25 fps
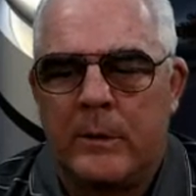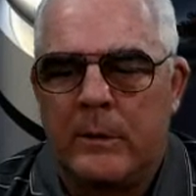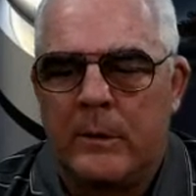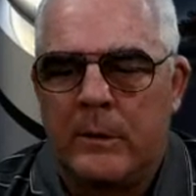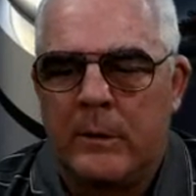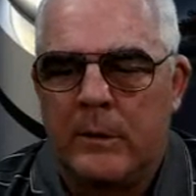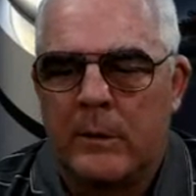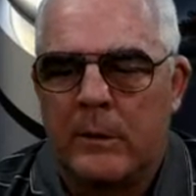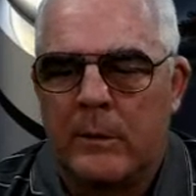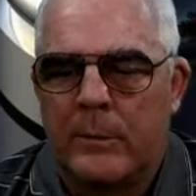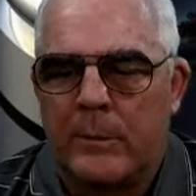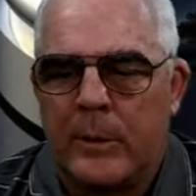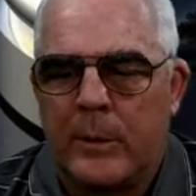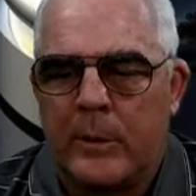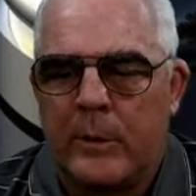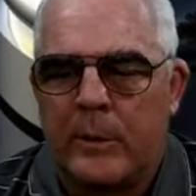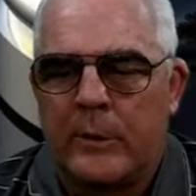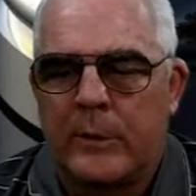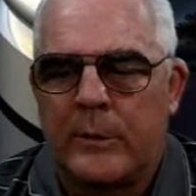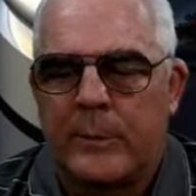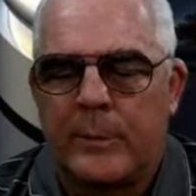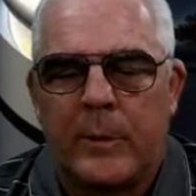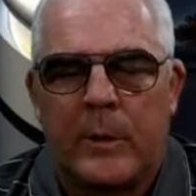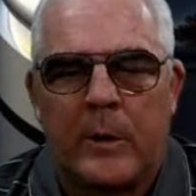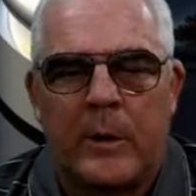your opponent's
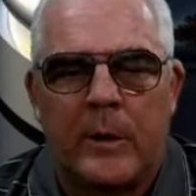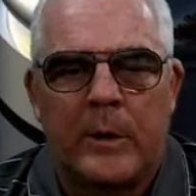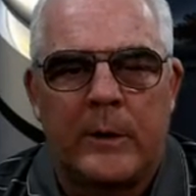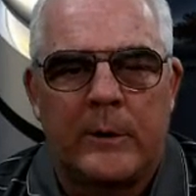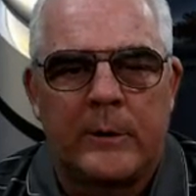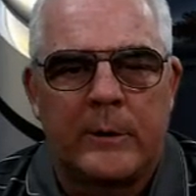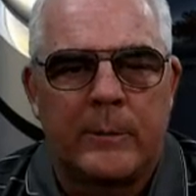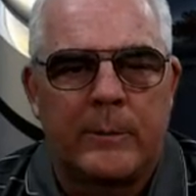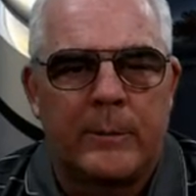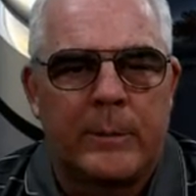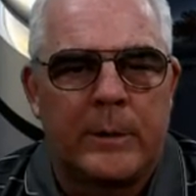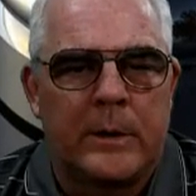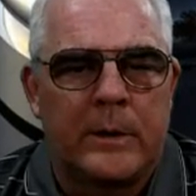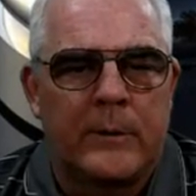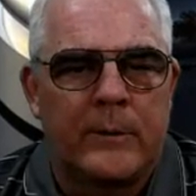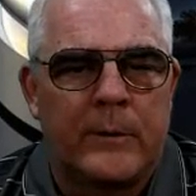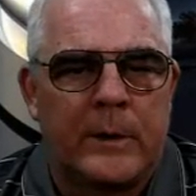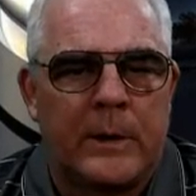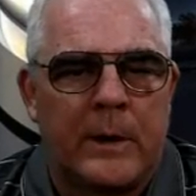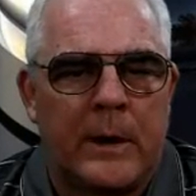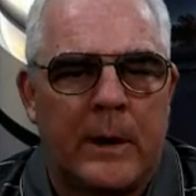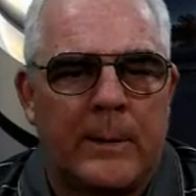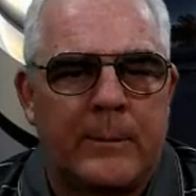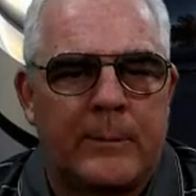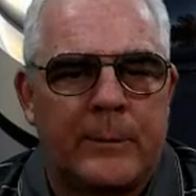pawn, as a bit of an
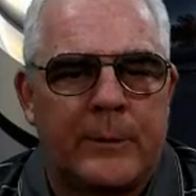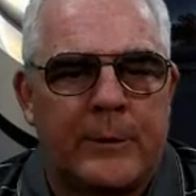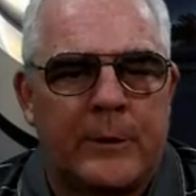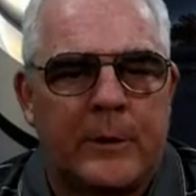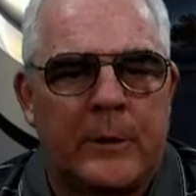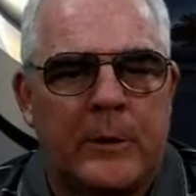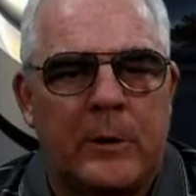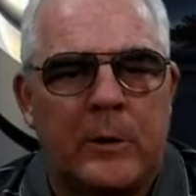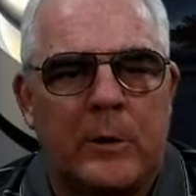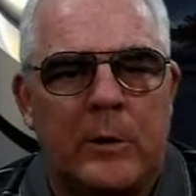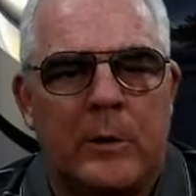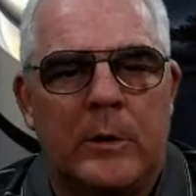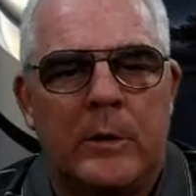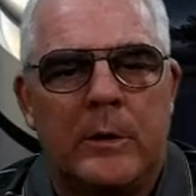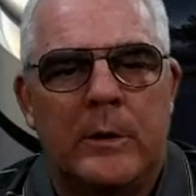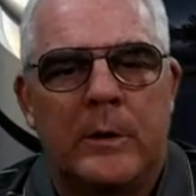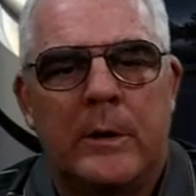obstacle.